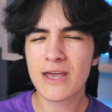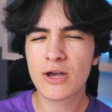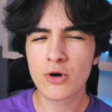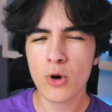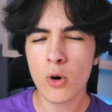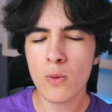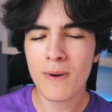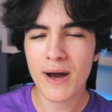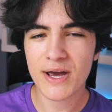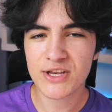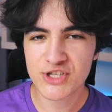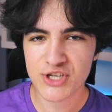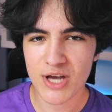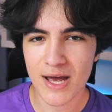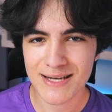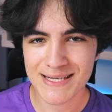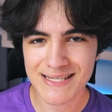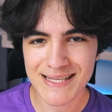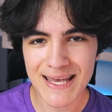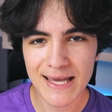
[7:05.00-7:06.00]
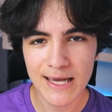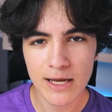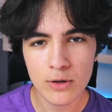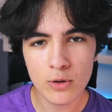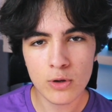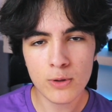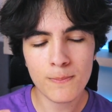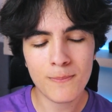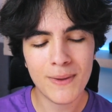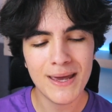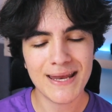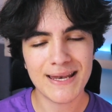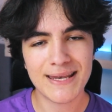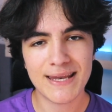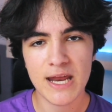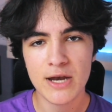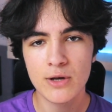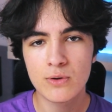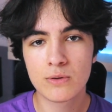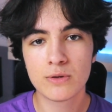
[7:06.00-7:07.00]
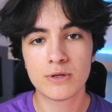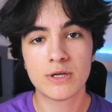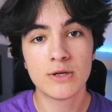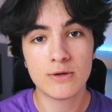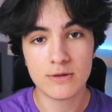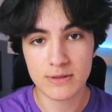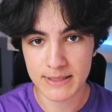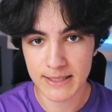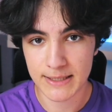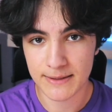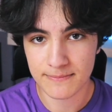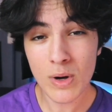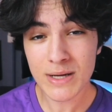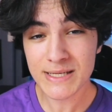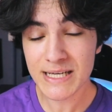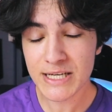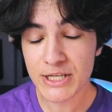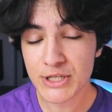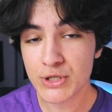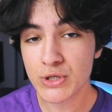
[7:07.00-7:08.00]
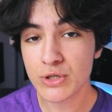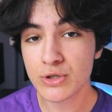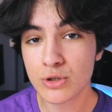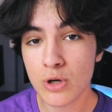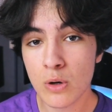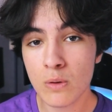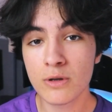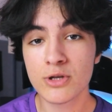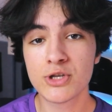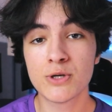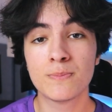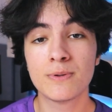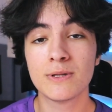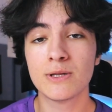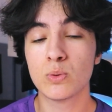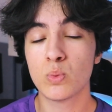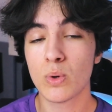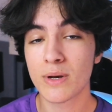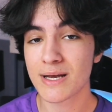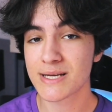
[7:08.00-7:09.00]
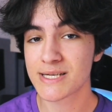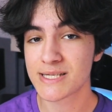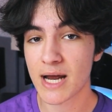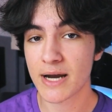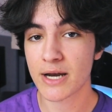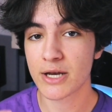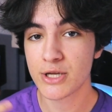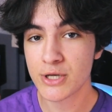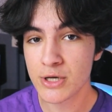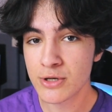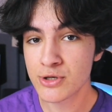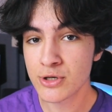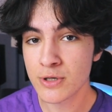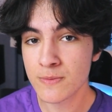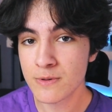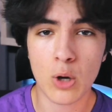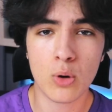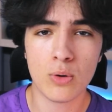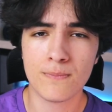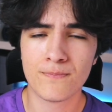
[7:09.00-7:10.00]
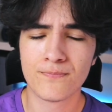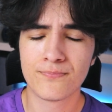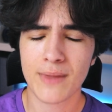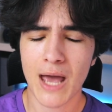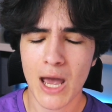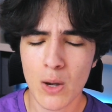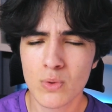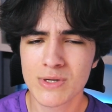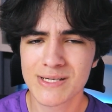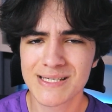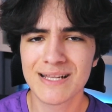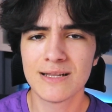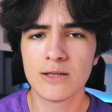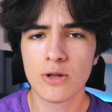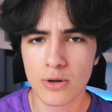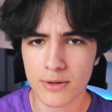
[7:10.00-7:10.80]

they grow by chance, they cannot maintain continuity. Was I too knowledgeable when I started YouTube? No. I was still